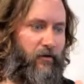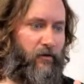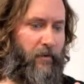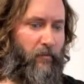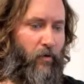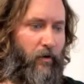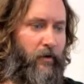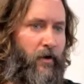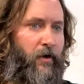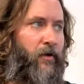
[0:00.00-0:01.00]
little bit
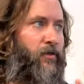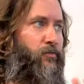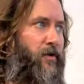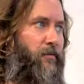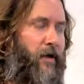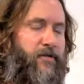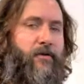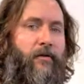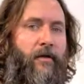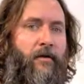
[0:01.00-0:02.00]
more
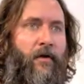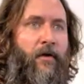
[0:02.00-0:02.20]
3-dimensionally,